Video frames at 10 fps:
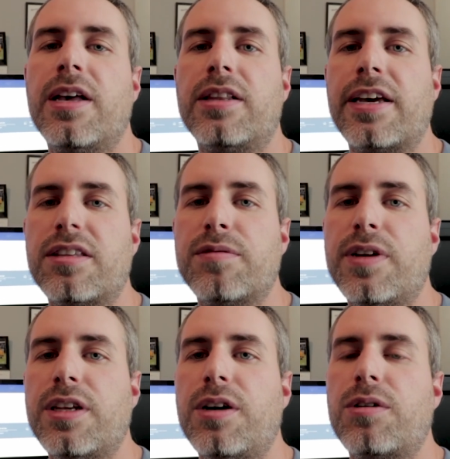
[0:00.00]
Like the
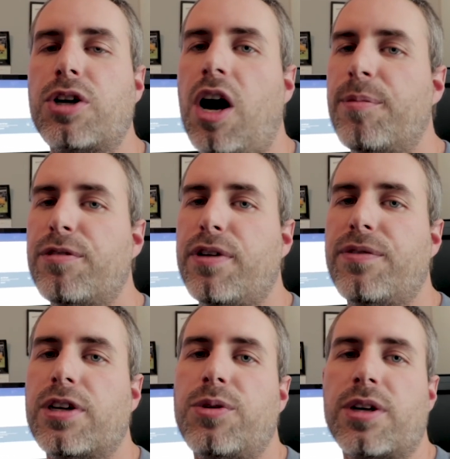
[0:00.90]
video, comment if you
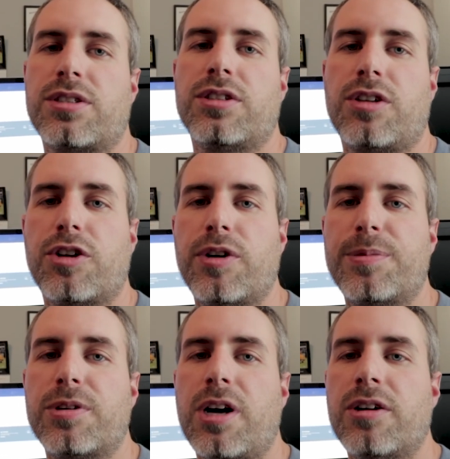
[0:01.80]
have any questions on
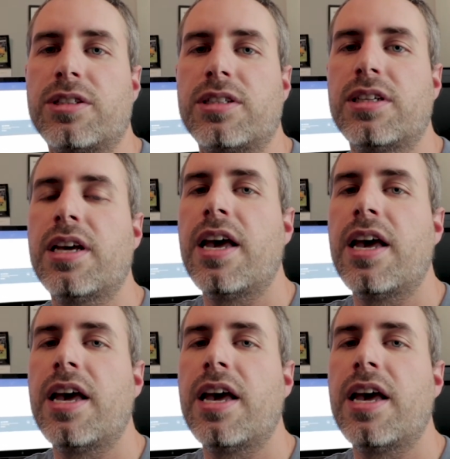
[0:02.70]
cryptocurrency,